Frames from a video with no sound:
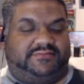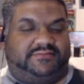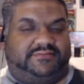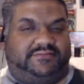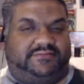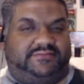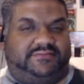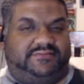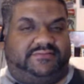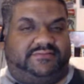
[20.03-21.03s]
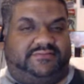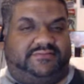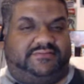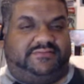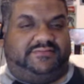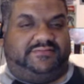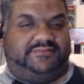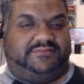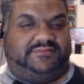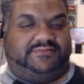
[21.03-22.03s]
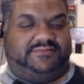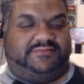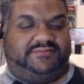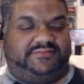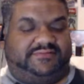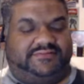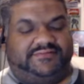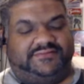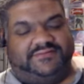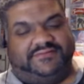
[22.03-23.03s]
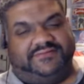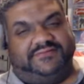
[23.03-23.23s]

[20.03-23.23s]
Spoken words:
This person isn't speaking.